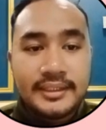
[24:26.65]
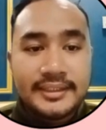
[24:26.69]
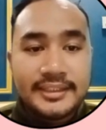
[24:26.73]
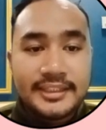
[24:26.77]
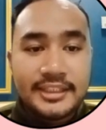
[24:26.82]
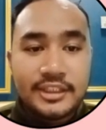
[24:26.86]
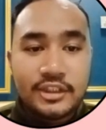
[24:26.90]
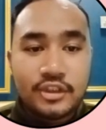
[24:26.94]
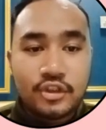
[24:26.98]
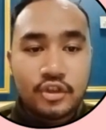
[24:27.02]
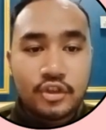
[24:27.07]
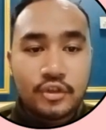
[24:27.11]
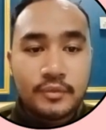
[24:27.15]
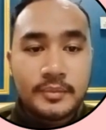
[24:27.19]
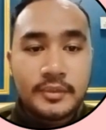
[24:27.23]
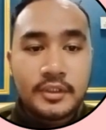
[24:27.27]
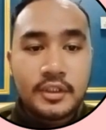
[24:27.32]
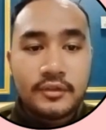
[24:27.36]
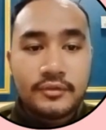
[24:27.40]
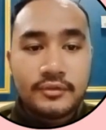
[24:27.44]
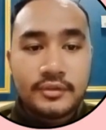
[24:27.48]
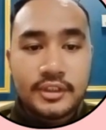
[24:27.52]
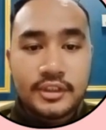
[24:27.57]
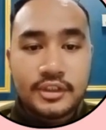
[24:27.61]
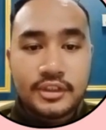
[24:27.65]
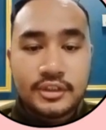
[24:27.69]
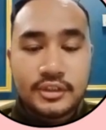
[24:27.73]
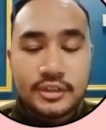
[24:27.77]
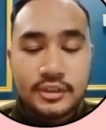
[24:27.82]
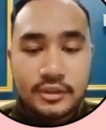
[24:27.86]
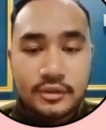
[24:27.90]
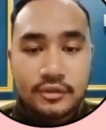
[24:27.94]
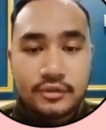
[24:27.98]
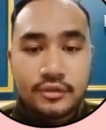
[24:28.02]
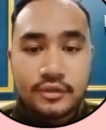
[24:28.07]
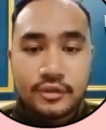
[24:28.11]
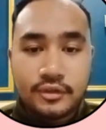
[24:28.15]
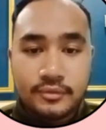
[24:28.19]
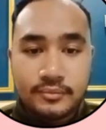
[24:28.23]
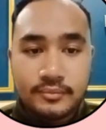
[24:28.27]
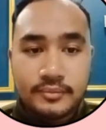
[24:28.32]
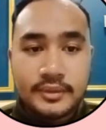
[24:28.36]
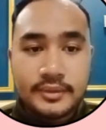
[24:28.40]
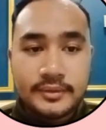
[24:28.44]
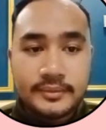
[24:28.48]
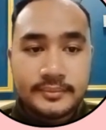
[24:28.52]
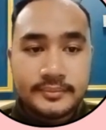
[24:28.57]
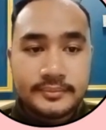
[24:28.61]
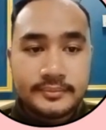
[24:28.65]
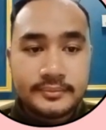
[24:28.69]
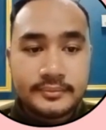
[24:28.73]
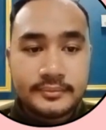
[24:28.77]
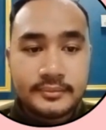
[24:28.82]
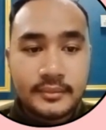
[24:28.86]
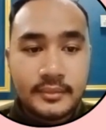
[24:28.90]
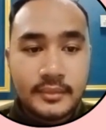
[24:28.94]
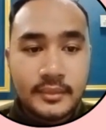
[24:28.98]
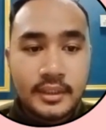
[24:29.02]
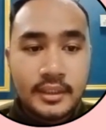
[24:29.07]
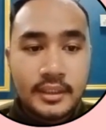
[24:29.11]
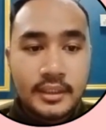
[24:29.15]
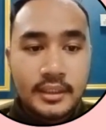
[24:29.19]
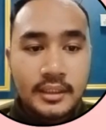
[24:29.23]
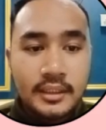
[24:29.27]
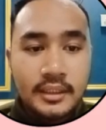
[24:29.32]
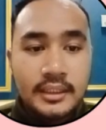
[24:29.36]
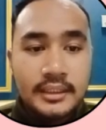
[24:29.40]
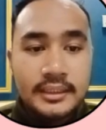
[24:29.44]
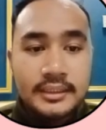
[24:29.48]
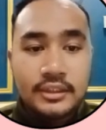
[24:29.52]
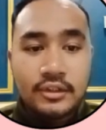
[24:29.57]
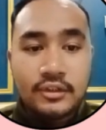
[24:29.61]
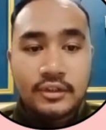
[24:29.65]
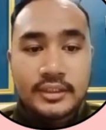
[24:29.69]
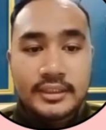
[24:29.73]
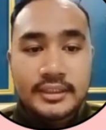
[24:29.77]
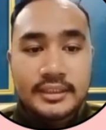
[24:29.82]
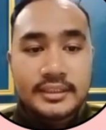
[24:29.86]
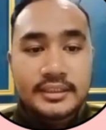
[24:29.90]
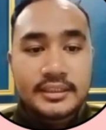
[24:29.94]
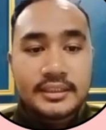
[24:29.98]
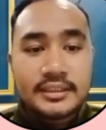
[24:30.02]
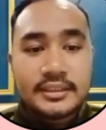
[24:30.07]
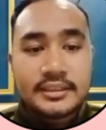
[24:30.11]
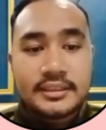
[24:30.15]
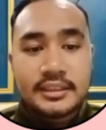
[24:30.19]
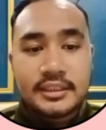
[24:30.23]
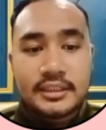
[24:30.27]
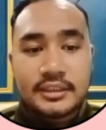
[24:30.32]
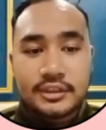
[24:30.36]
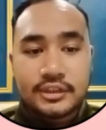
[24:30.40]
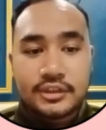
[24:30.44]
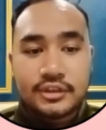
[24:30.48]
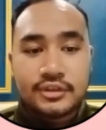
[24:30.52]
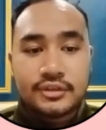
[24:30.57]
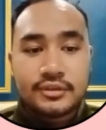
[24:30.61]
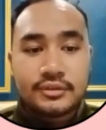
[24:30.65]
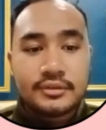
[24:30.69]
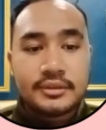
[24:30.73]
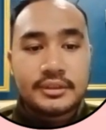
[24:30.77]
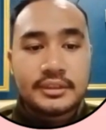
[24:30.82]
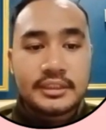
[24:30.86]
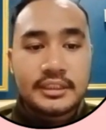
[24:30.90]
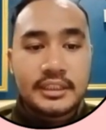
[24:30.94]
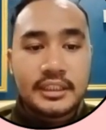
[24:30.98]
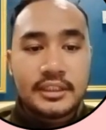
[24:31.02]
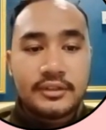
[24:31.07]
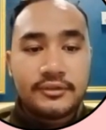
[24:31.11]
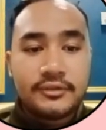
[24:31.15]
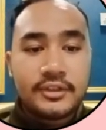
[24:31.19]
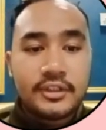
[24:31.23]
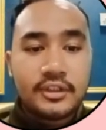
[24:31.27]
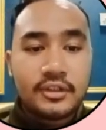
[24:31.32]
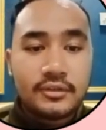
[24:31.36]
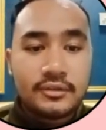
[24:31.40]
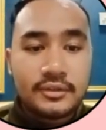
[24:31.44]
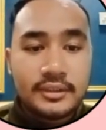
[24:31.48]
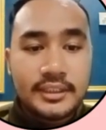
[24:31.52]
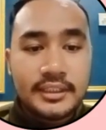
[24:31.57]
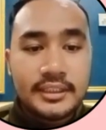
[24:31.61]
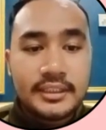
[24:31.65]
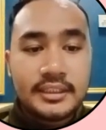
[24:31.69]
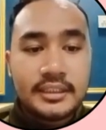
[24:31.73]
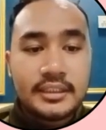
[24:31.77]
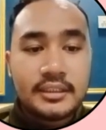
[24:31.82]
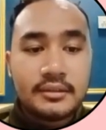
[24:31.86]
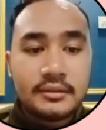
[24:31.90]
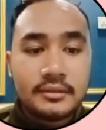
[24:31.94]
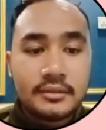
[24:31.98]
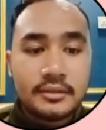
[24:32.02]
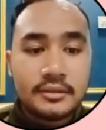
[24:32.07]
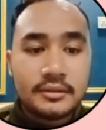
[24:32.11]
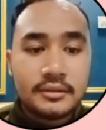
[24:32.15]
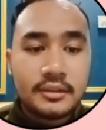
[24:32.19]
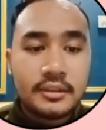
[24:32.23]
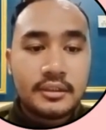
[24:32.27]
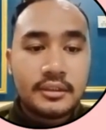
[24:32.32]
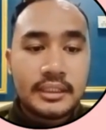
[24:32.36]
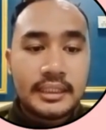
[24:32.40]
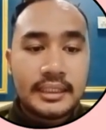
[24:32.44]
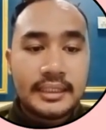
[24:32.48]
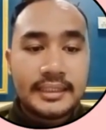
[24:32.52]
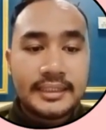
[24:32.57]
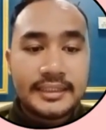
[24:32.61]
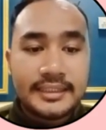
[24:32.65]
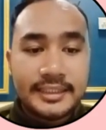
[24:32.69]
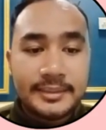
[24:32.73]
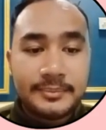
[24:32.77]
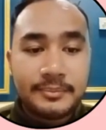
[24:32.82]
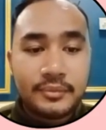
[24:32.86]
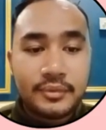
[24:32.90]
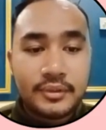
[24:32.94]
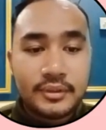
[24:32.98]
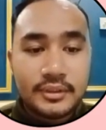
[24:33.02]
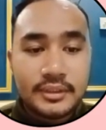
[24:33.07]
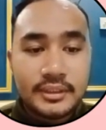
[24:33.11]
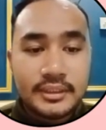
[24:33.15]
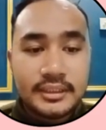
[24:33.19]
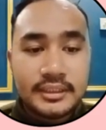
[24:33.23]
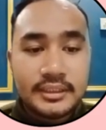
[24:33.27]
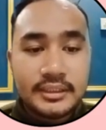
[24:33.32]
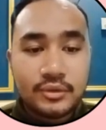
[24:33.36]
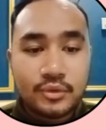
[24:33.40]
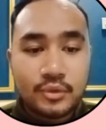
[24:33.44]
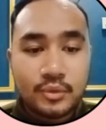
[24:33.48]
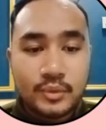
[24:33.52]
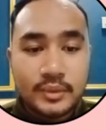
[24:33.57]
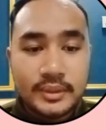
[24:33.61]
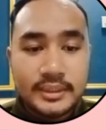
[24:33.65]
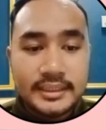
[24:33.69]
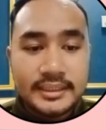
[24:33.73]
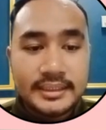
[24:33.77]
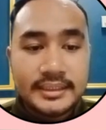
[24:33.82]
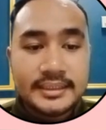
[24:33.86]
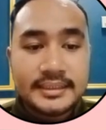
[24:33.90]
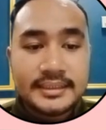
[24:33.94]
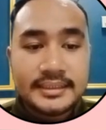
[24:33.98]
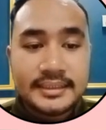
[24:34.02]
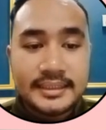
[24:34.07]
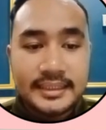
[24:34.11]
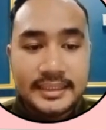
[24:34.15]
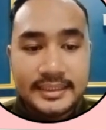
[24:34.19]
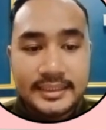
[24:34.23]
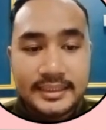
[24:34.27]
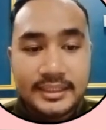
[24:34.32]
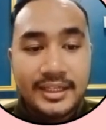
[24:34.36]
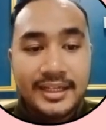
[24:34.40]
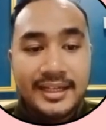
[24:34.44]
The comment of this document. The organization shall ensure the relevant audit results are reported to workers and